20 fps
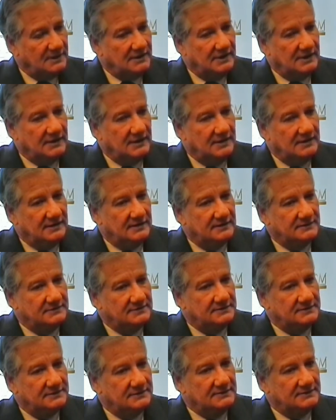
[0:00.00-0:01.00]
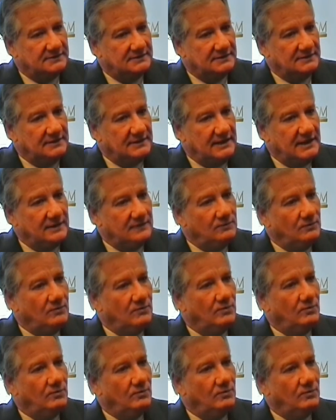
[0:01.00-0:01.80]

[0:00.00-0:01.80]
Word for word: uh, and